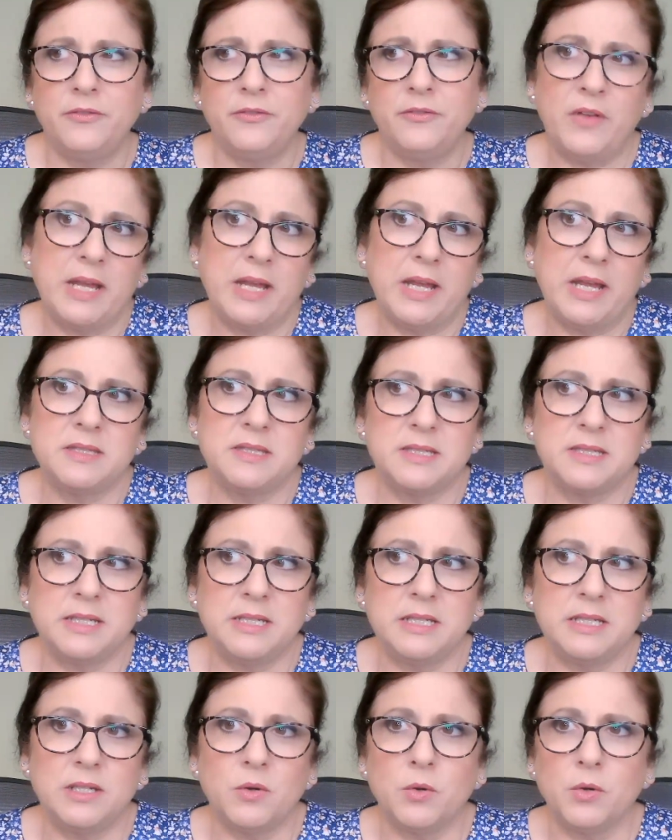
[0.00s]

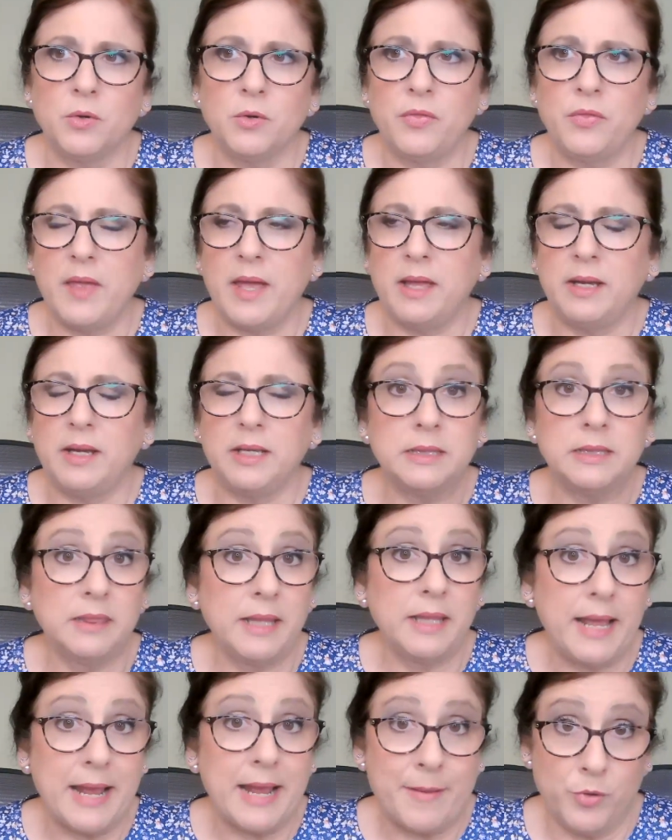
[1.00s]
fancy or that
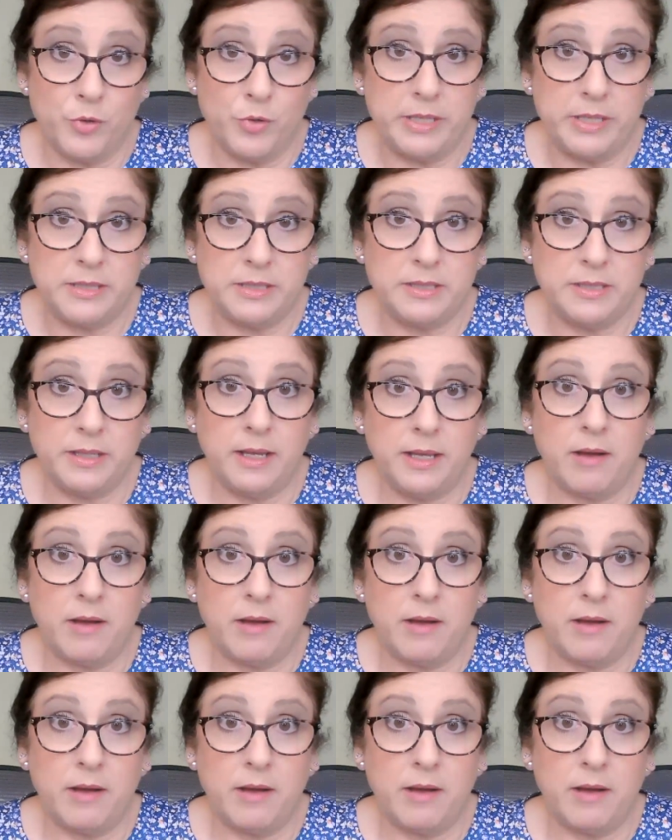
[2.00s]
elaborate.